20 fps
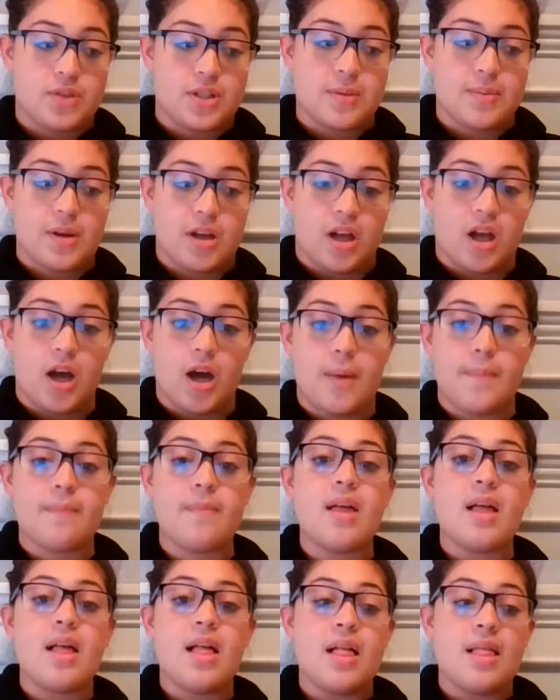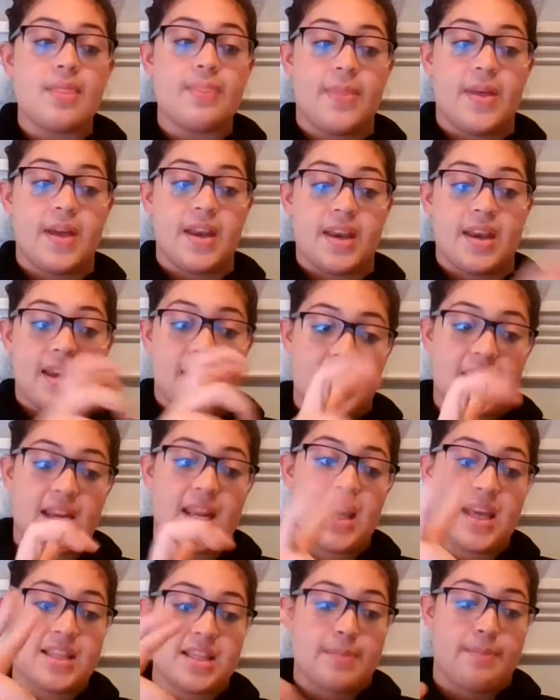become the
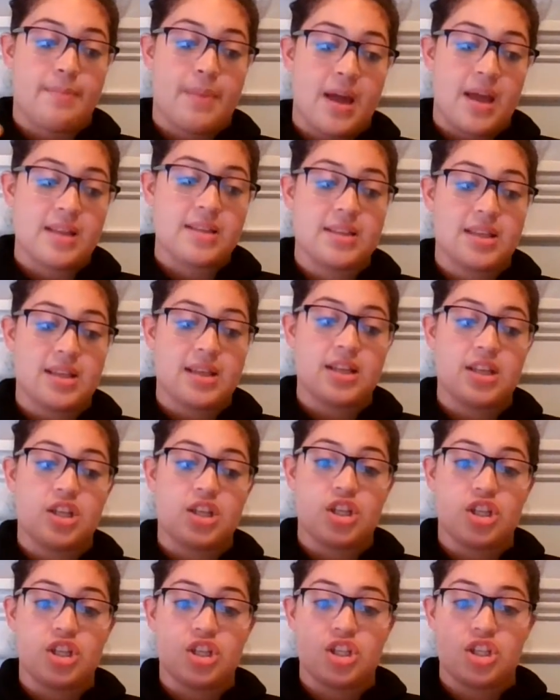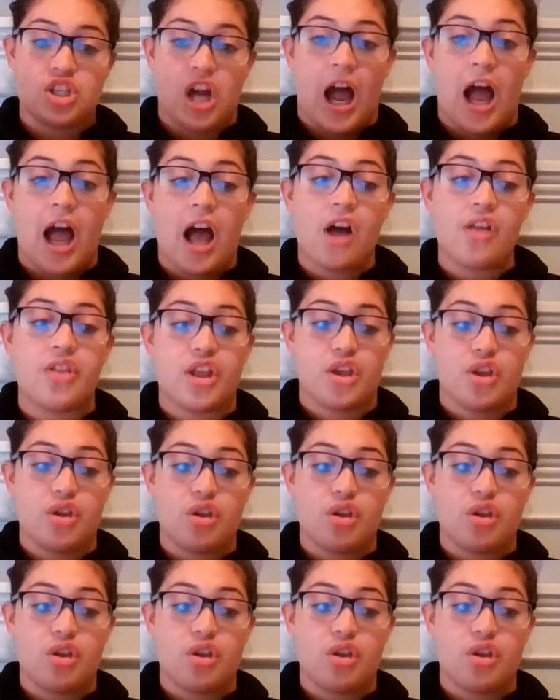needy and dependent child,